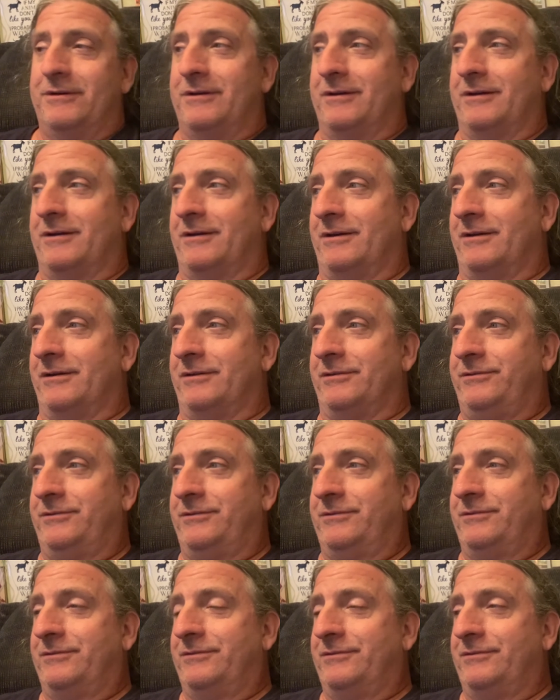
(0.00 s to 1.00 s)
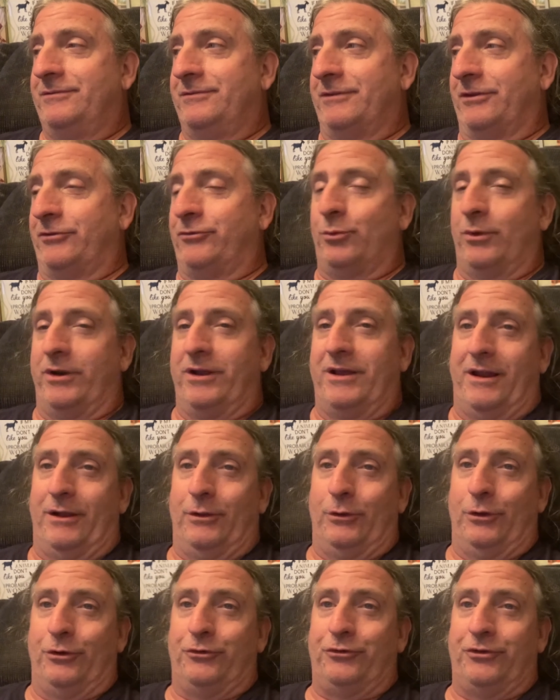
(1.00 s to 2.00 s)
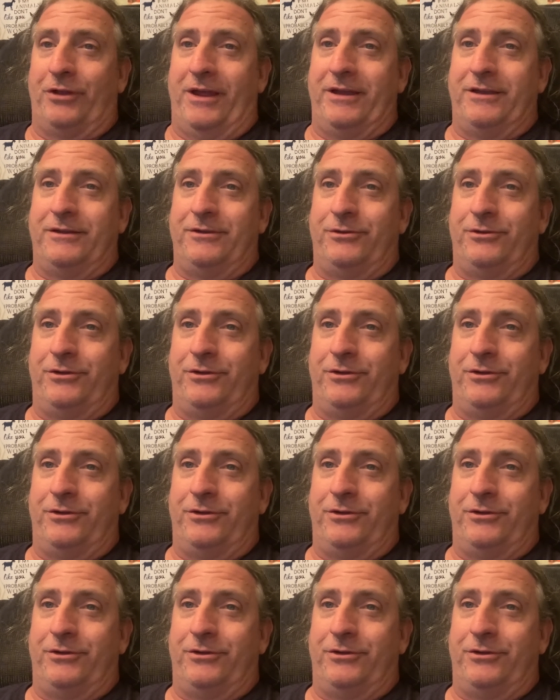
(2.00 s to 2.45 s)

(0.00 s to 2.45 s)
Uh, that's what it kind of looks like.